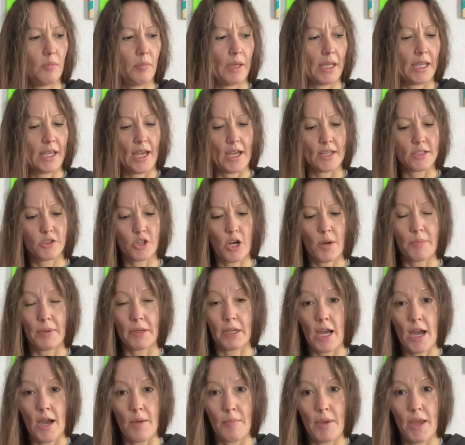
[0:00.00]
But yes, drop a
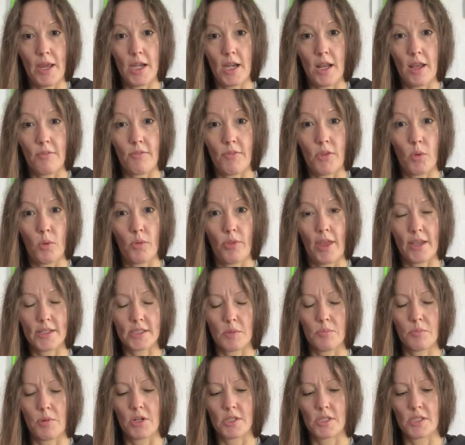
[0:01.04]
comment if you would like
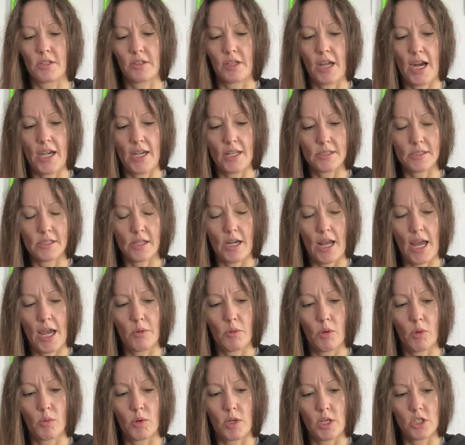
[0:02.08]
some personal guidance and I
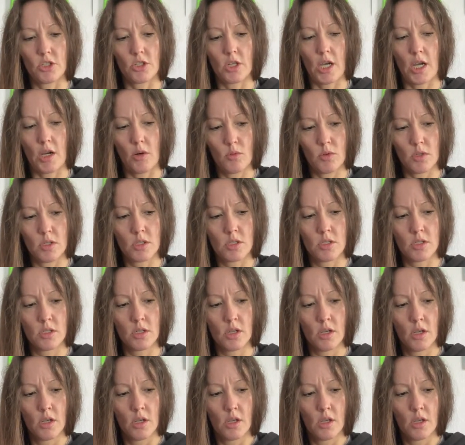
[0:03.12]
will reach out.